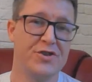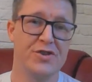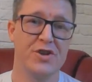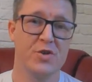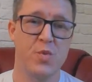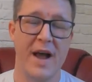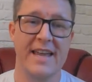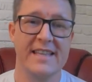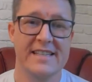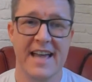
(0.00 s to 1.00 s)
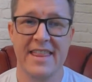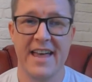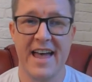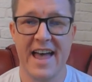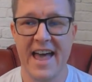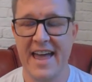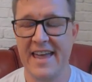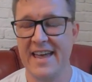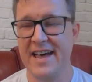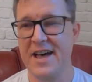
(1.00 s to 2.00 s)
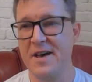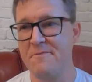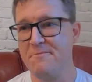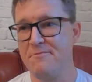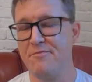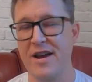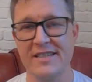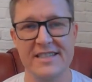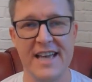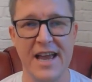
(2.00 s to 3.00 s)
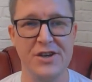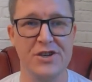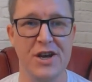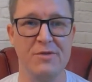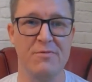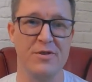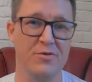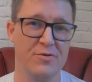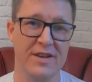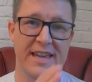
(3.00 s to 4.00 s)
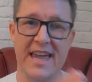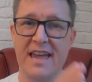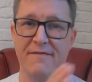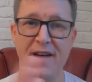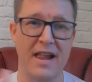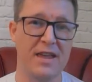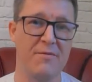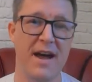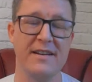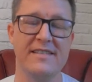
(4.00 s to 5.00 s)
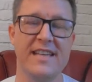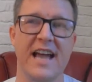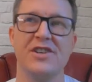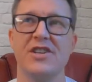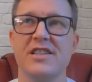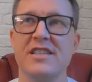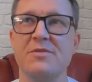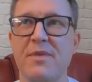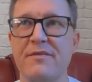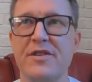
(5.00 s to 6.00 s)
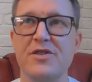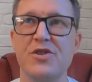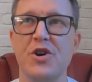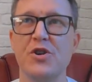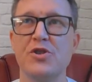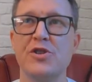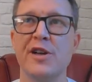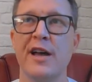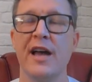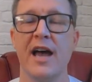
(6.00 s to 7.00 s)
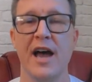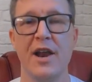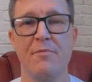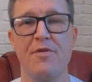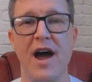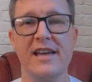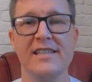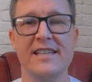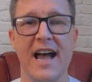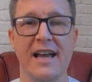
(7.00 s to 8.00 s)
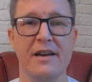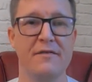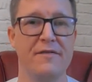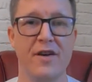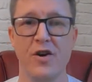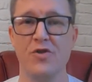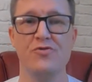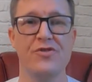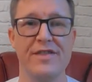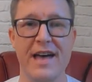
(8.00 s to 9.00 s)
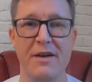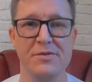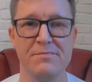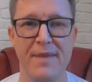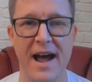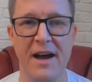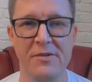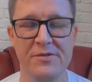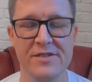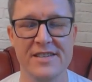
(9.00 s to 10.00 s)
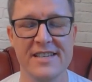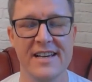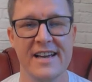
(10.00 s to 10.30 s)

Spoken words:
just whacking together a presentation with all the key value add sections as we've discussed and a price tag of £100,000